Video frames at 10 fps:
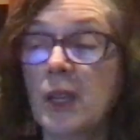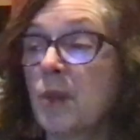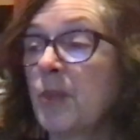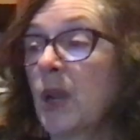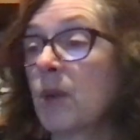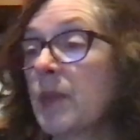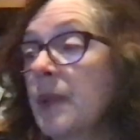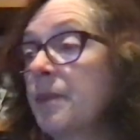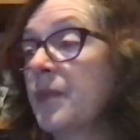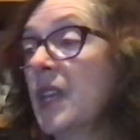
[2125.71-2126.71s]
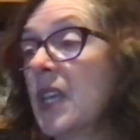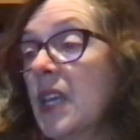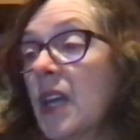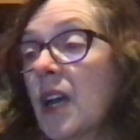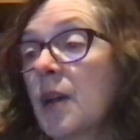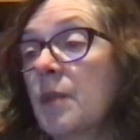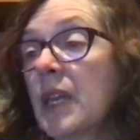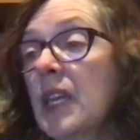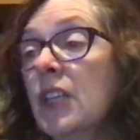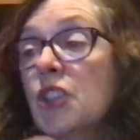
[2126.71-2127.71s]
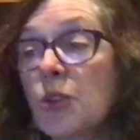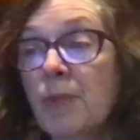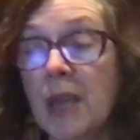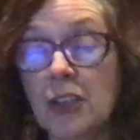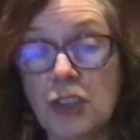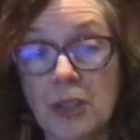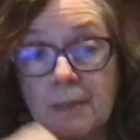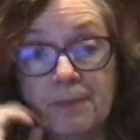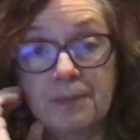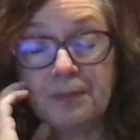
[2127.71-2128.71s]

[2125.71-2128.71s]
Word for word: impairment. Um, intubation,